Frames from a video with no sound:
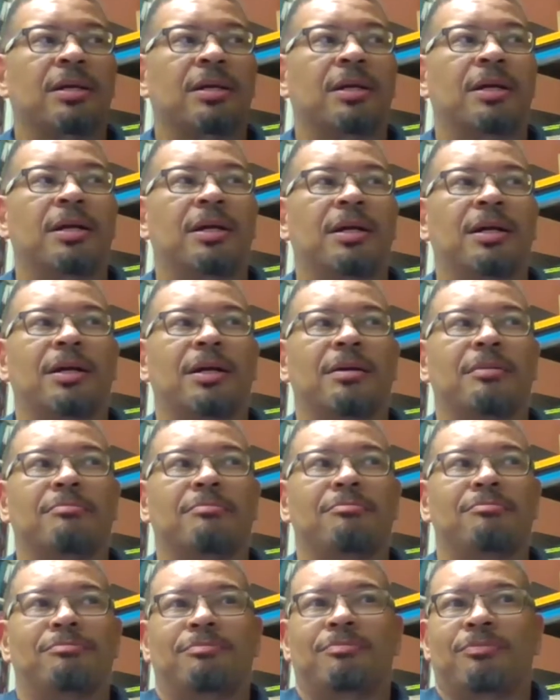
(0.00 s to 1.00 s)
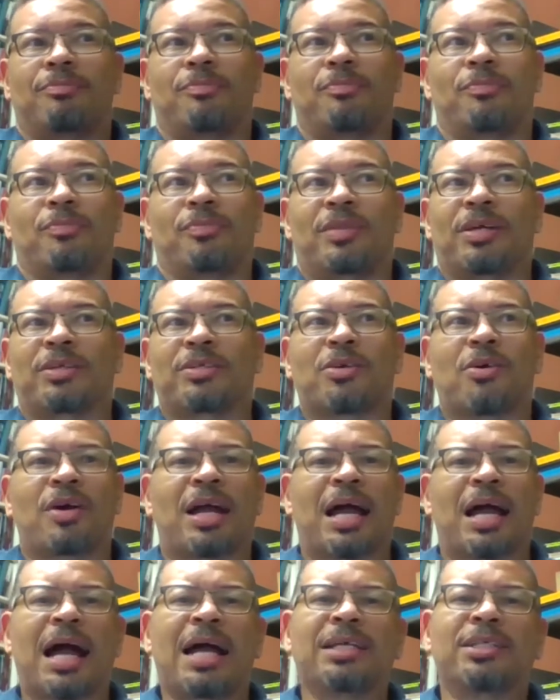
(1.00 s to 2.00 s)
There's all
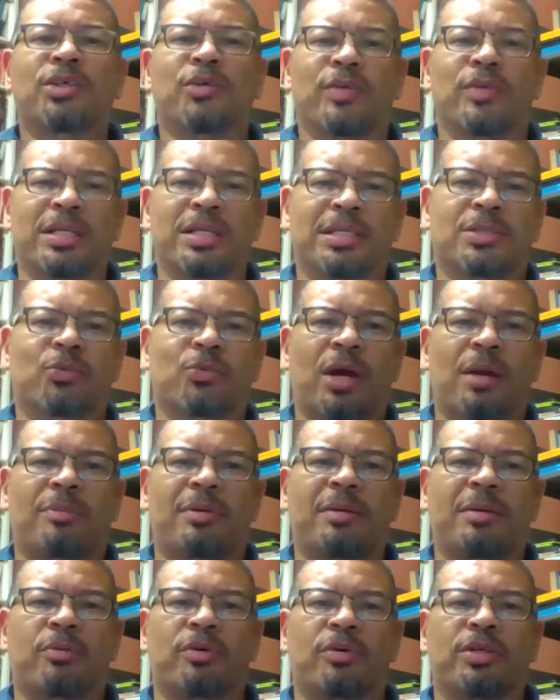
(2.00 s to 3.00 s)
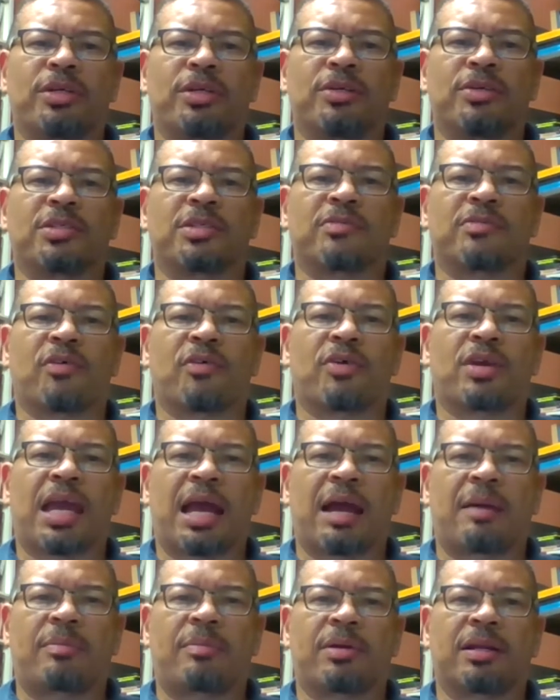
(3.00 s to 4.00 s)
kinds of reasons why people use the
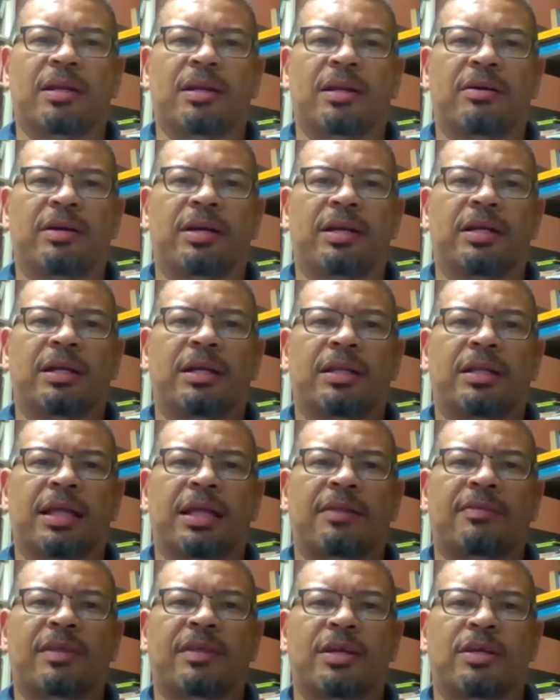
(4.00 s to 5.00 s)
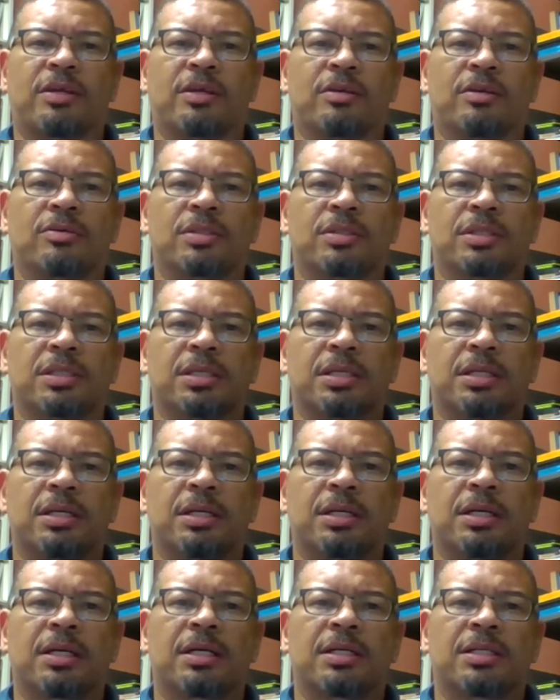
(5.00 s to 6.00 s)
vocabulary that they use.
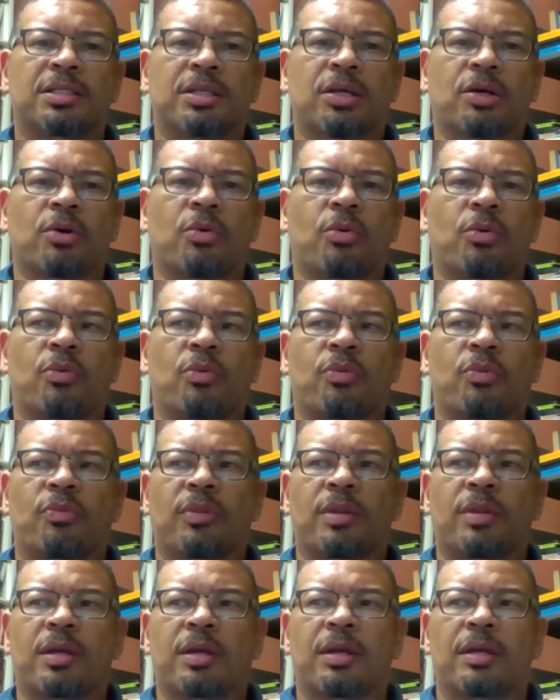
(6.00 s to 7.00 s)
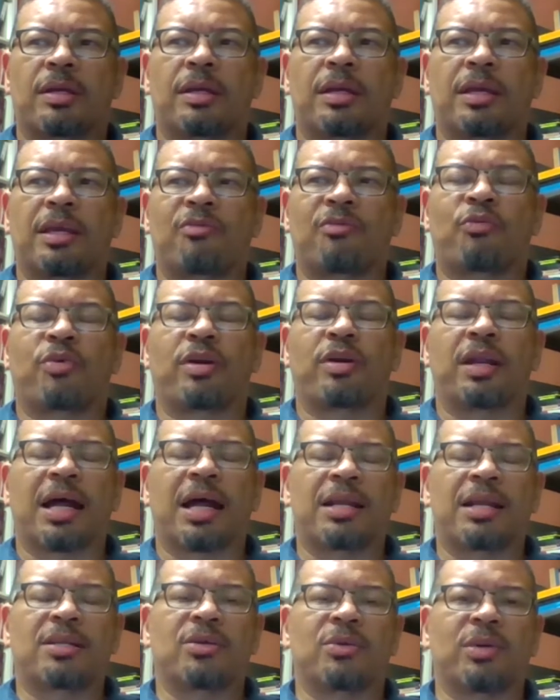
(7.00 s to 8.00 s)
So if we're
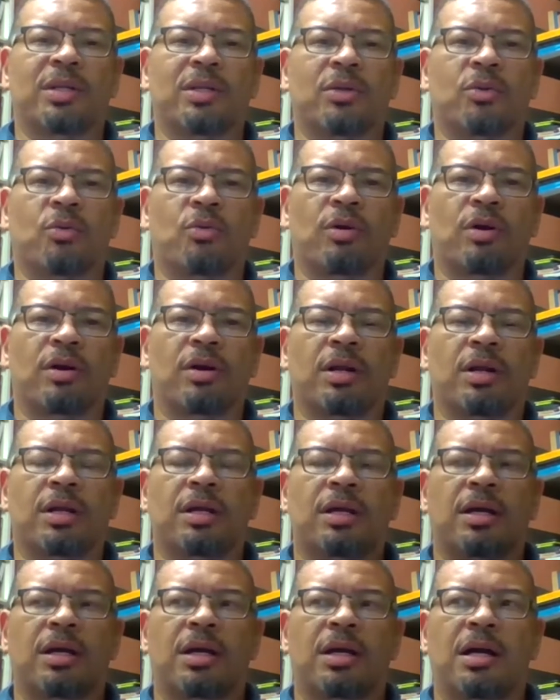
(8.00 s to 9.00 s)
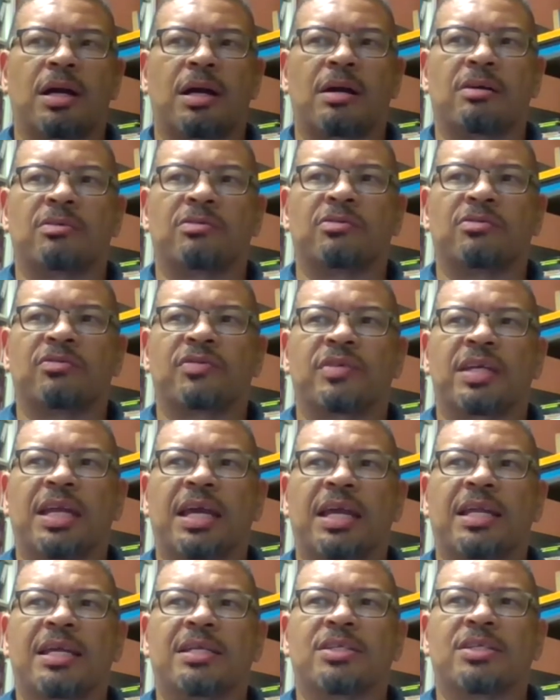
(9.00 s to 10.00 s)
not doing the work of
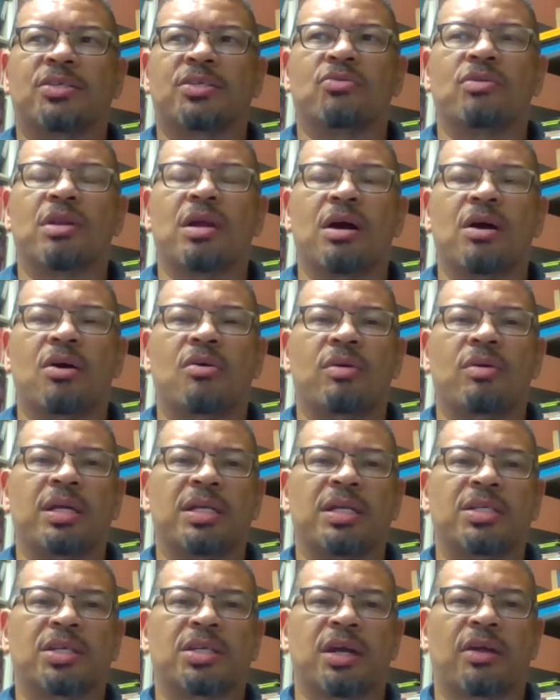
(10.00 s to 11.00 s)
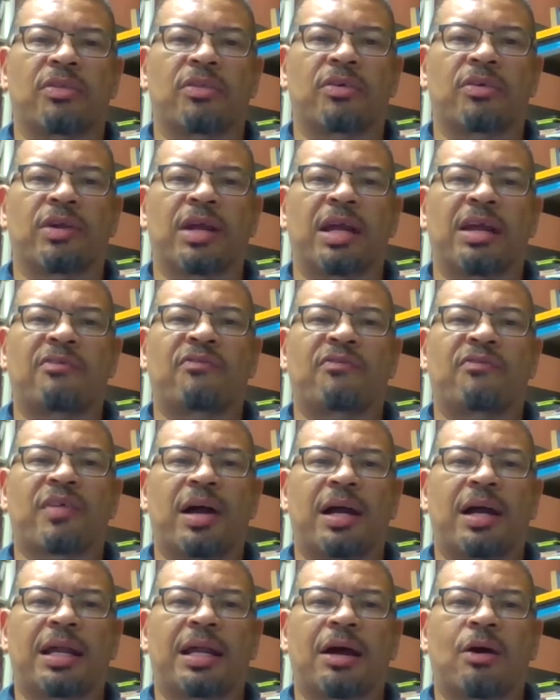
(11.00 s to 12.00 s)
getting to know each other and
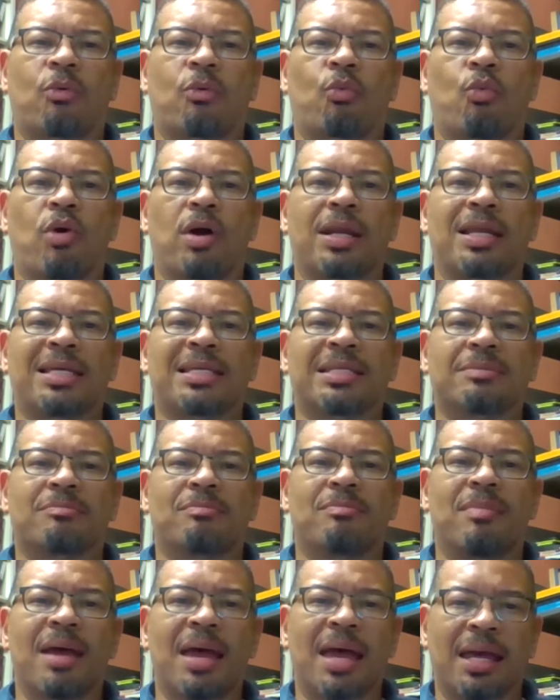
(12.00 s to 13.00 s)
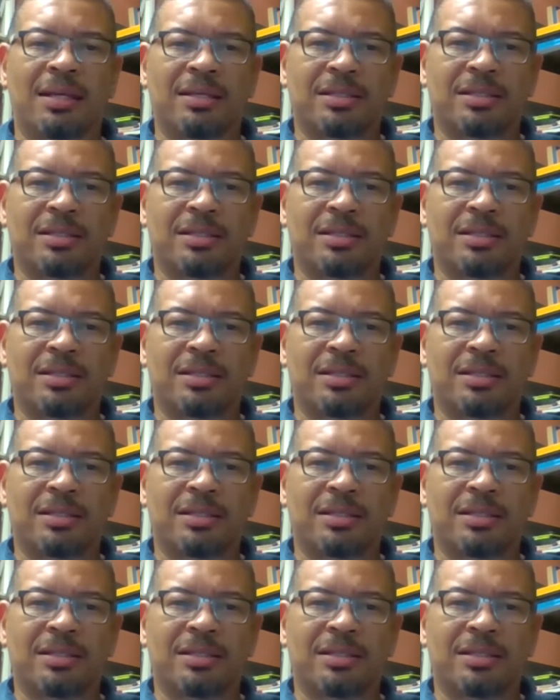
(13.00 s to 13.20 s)
find out what is meant